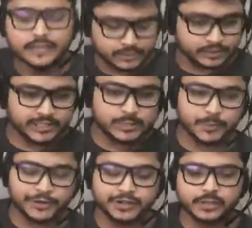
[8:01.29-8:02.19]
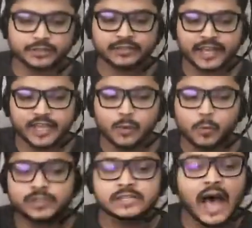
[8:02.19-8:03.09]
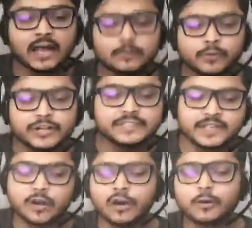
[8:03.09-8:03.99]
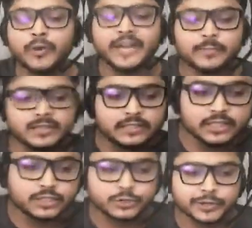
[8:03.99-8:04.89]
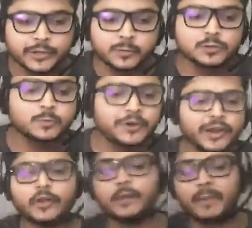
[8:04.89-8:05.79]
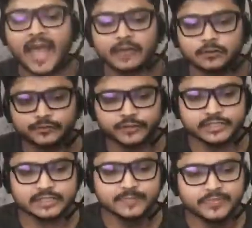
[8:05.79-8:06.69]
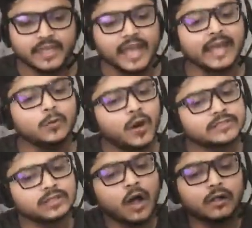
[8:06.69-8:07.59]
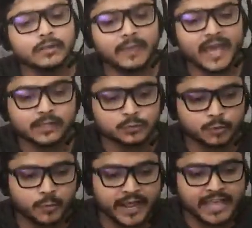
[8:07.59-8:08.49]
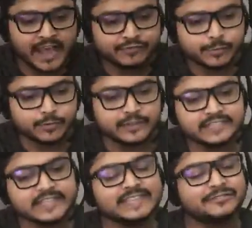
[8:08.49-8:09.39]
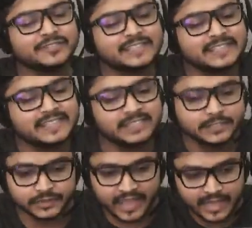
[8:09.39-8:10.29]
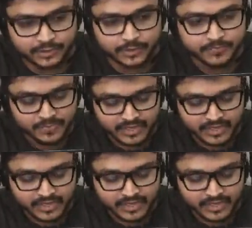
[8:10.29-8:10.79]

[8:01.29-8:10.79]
So this particular thing was not printed on a ready-made t-shirt. It was printed on a panel first. And once all the panels were ready after printing, they were stitched together.